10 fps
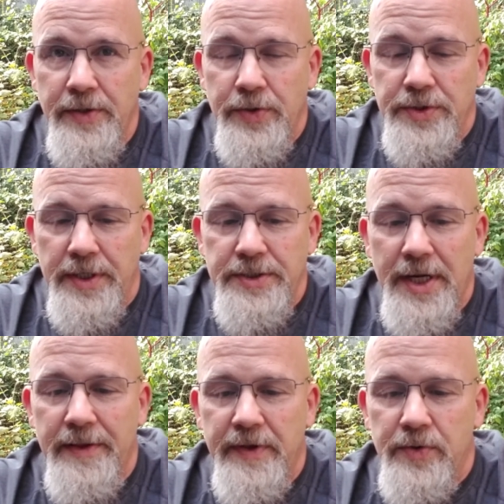who's
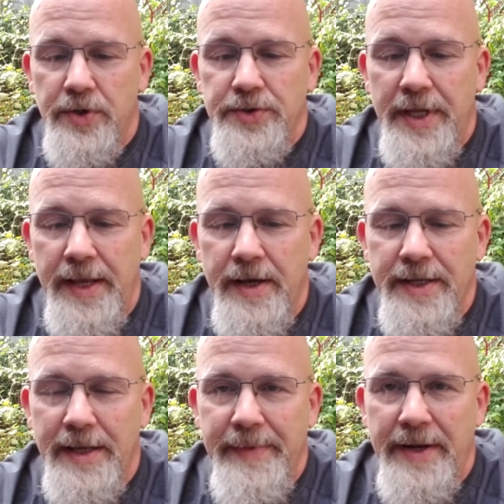Jonathan Groze,
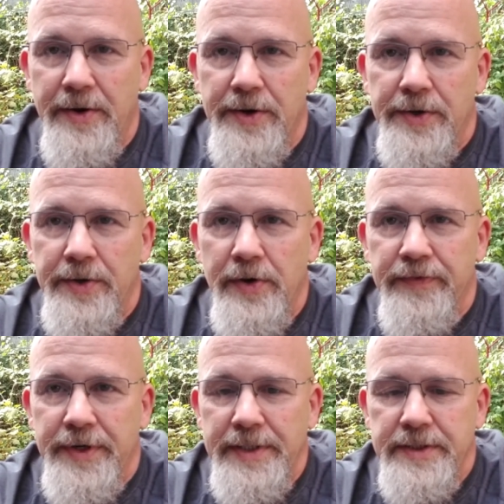Hunting Made Harder
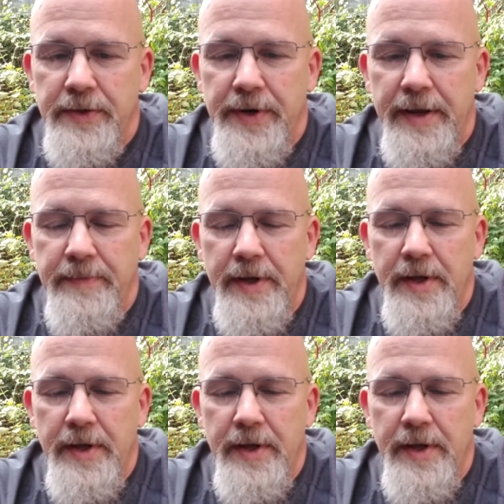over on Instagram.